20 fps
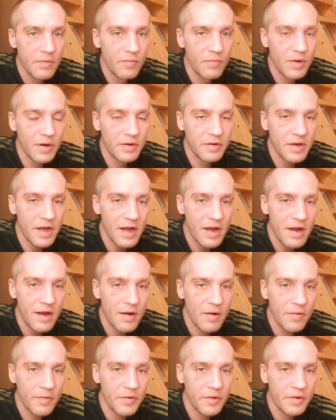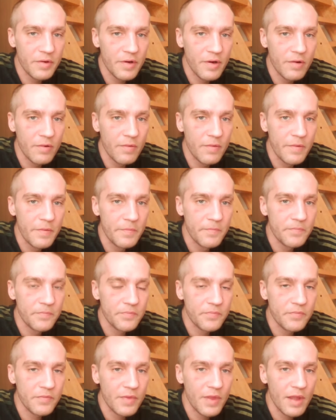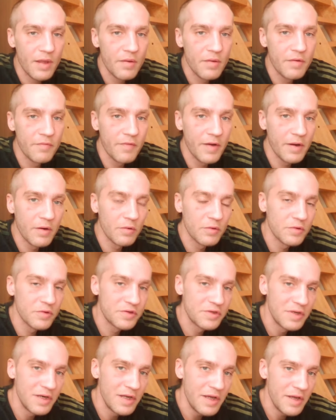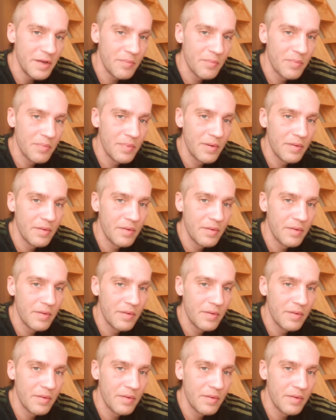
where now, you know, if I go to sleep,